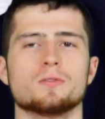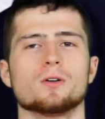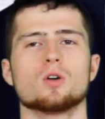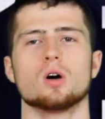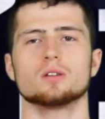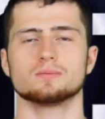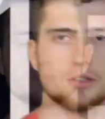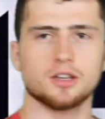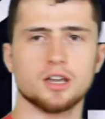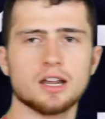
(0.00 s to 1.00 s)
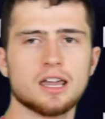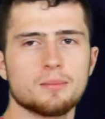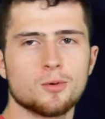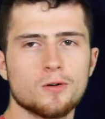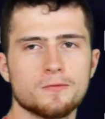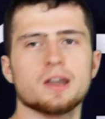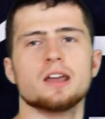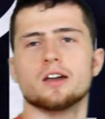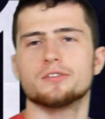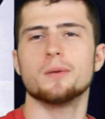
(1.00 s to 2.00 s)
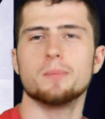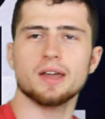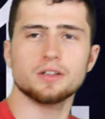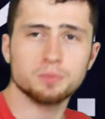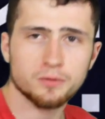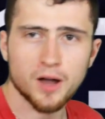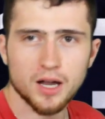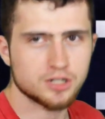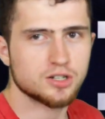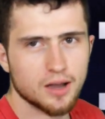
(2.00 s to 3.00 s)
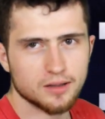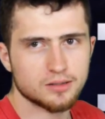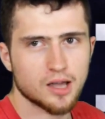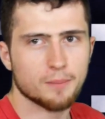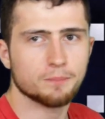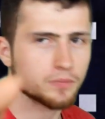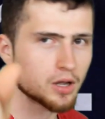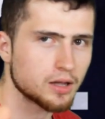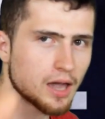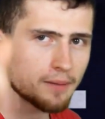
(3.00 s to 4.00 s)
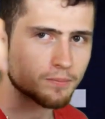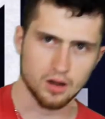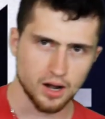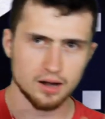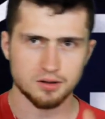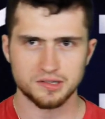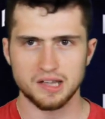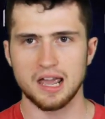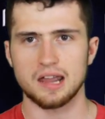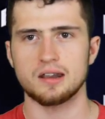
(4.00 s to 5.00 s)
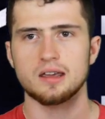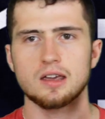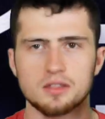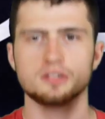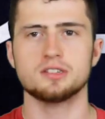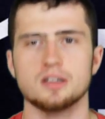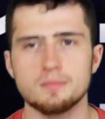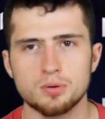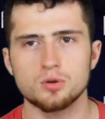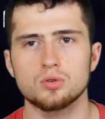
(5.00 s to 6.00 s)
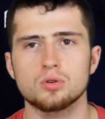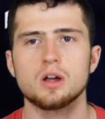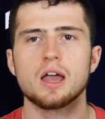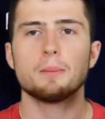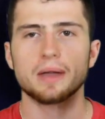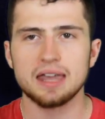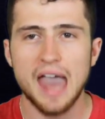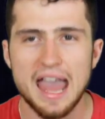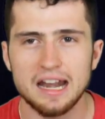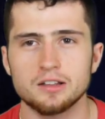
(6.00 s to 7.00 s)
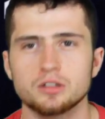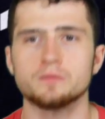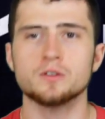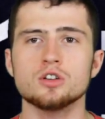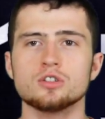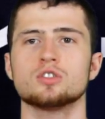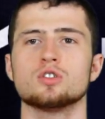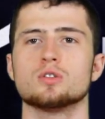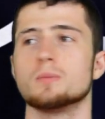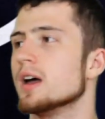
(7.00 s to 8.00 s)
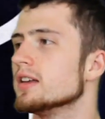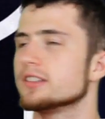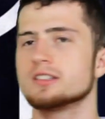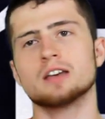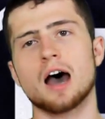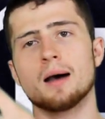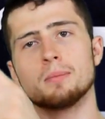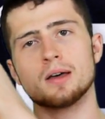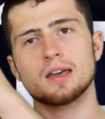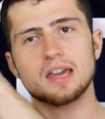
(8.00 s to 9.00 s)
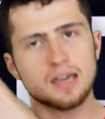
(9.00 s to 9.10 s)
forgotten. So you're gonna get more video, but that's provided you guys sub, okay? Gotta understand the simple mechanics of YouTube. Sub